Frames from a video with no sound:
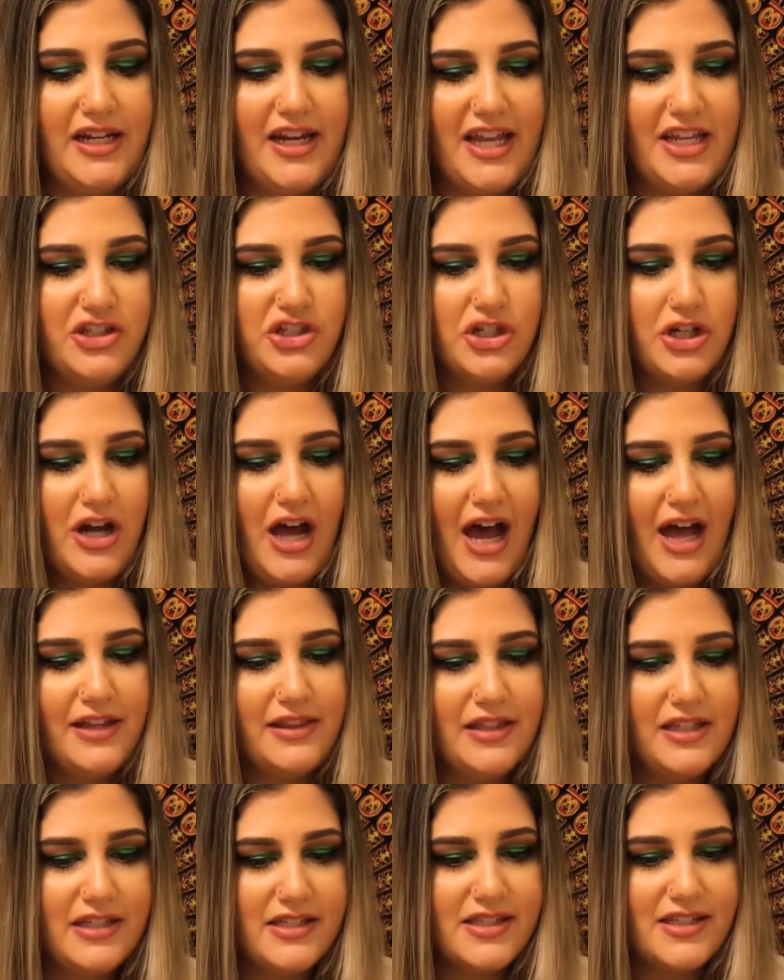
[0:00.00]
nature
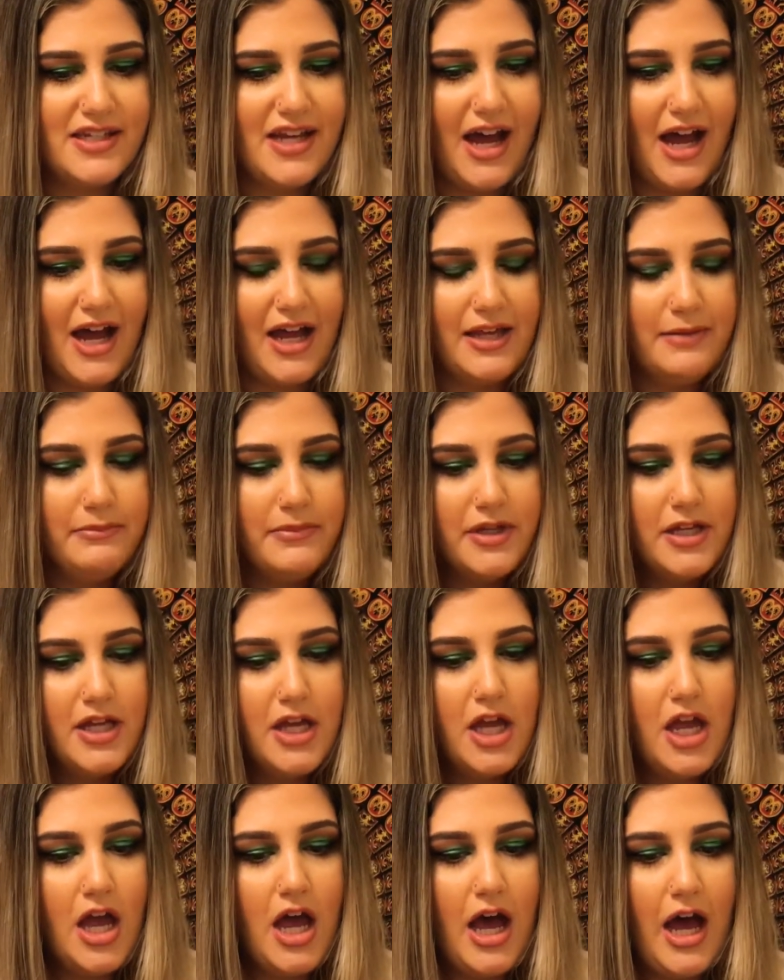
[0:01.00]
at this time.
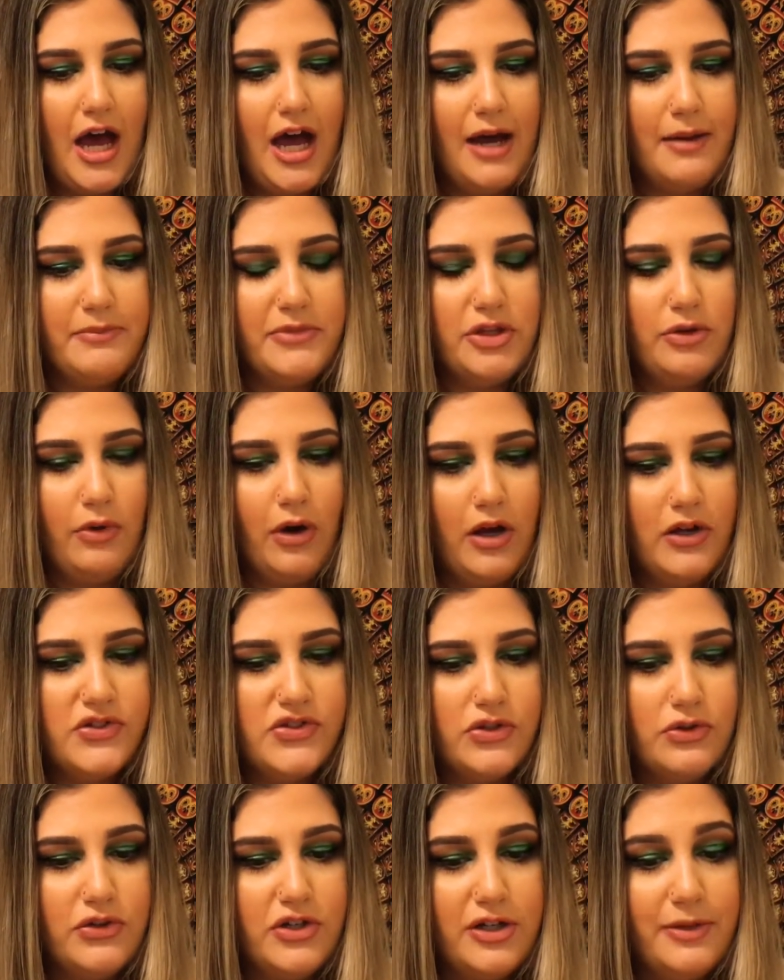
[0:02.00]
You
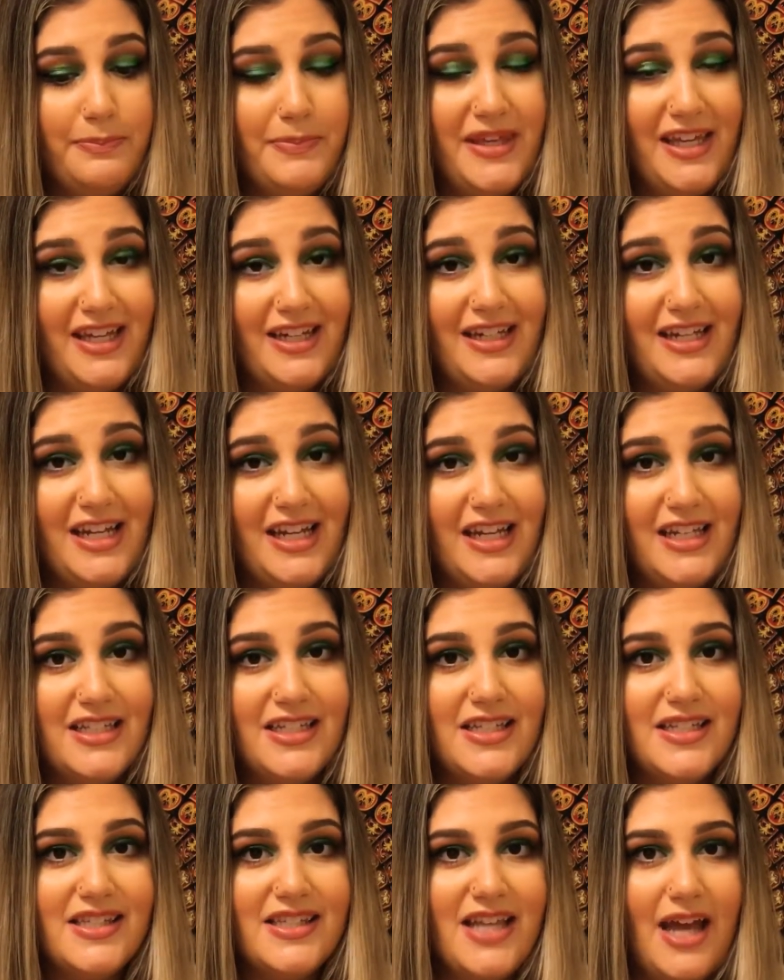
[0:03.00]
also could be needing
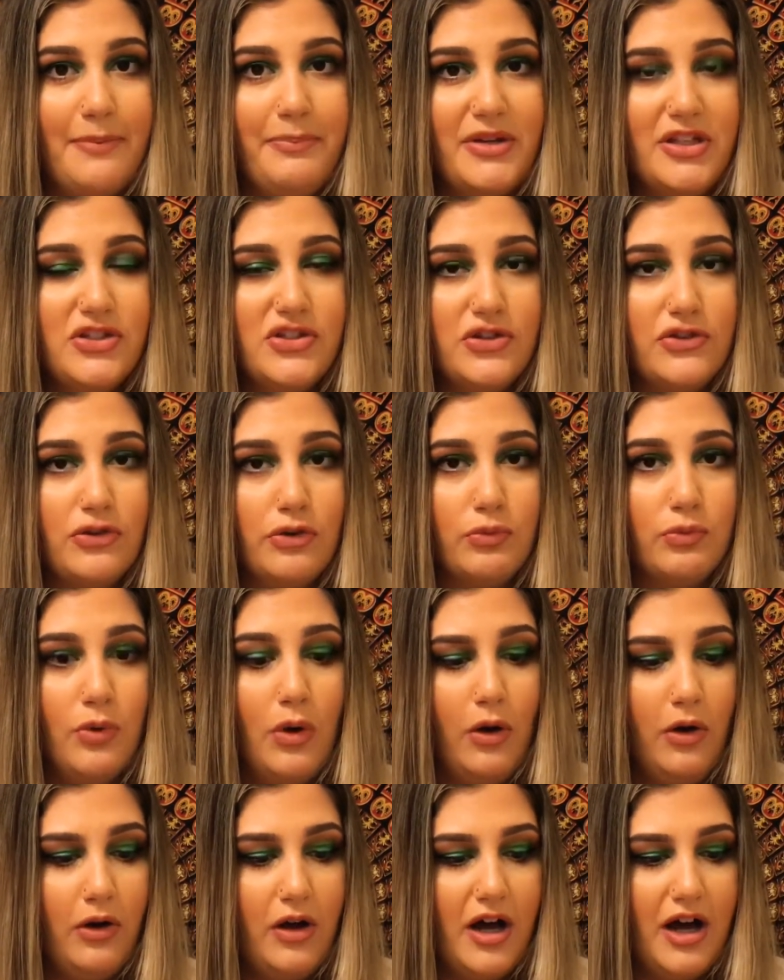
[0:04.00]
to step into the
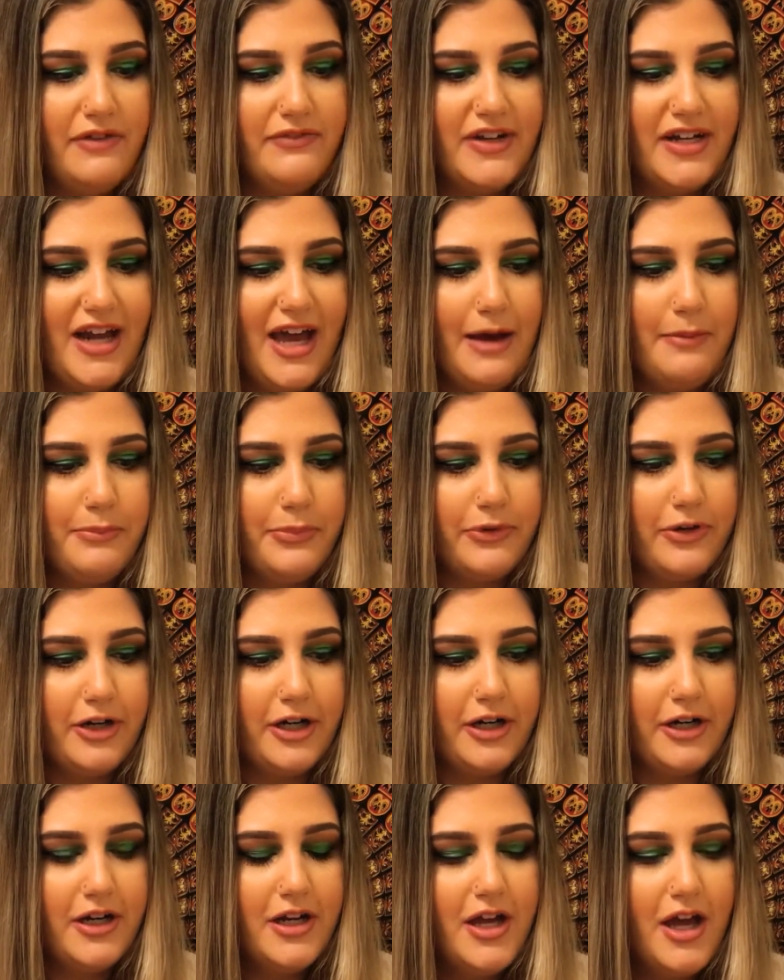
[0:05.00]
role of an
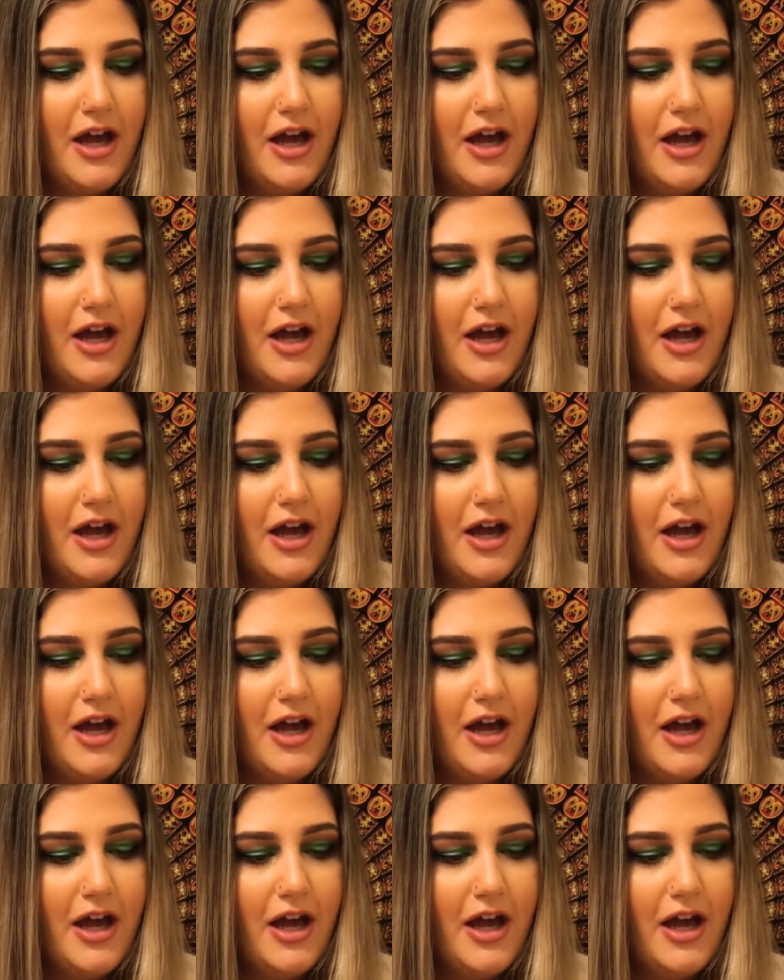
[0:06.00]
emperor.